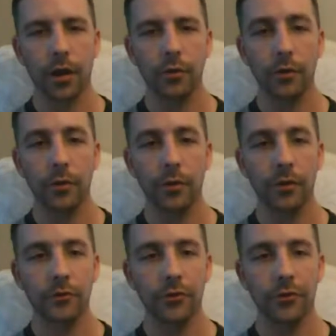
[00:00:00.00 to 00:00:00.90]
and when the
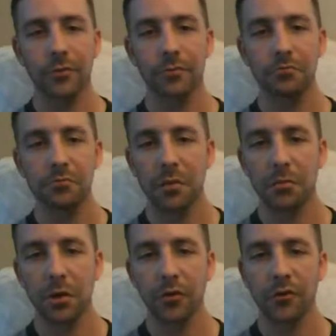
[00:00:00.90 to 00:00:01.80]
lunches and
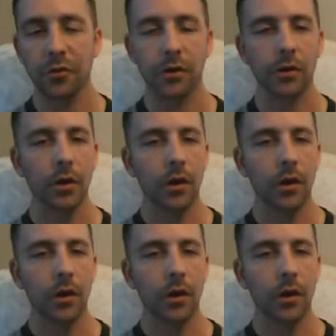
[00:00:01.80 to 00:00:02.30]
meals start.